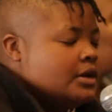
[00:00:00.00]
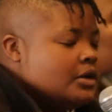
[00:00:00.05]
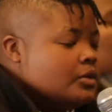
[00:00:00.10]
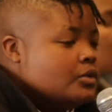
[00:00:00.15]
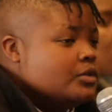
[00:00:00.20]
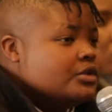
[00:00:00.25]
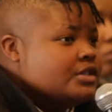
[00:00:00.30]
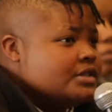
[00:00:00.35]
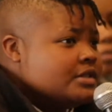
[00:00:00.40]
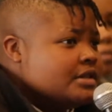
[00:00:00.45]

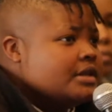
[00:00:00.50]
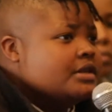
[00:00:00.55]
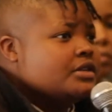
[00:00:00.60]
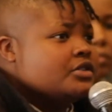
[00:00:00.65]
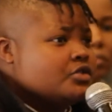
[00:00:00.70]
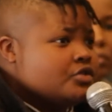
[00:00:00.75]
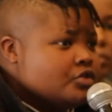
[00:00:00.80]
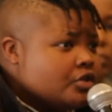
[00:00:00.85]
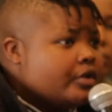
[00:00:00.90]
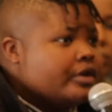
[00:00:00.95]
that there are
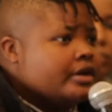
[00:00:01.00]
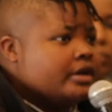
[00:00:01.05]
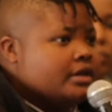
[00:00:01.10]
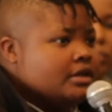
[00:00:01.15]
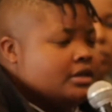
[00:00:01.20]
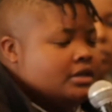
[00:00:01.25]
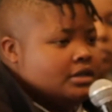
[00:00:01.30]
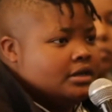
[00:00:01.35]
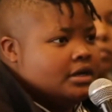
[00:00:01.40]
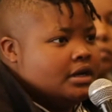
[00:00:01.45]
people
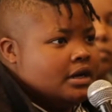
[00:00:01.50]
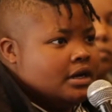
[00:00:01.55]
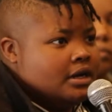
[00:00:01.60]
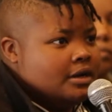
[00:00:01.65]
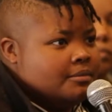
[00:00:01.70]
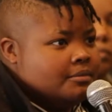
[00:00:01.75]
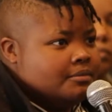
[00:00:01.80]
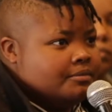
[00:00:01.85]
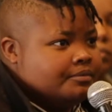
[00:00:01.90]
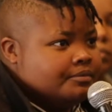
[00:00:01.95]
out there
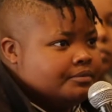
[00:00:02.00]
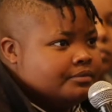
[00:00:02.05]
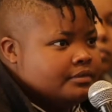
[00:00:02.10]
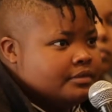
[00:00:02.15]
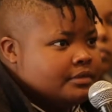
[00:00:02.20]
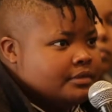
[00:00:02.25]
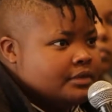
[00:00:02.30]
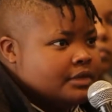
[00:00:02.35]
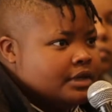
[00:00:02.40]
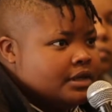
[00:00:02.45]
that are
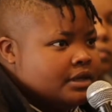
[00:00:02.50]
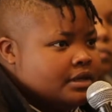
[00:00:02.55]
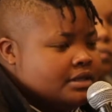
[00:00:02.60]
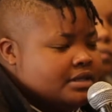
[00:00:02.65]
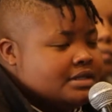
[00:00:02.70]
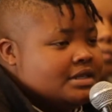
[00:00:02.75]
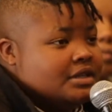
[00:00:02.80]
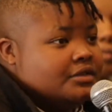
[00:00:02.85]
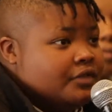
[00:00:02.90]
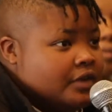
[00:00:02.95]
saving
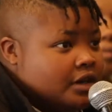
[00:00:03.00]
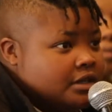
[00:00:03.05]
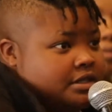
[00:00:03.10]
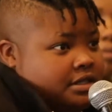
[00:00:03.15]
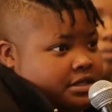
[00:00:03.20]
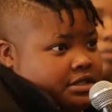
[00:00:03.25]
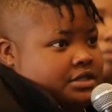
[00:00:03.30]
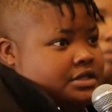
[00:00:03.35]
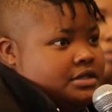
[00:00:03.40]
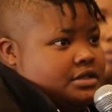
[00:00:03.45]
and move
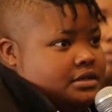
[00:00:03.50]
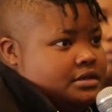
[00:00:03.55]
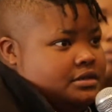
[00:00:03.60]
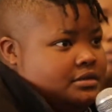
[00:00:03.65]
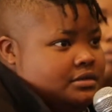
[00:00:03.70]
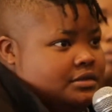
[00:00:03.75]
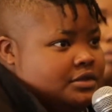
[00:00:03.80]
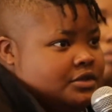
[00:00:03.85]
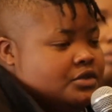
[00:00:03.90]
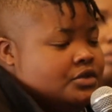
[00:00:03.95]
away from the
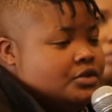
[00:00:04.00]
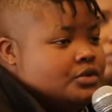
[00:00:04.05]
narrative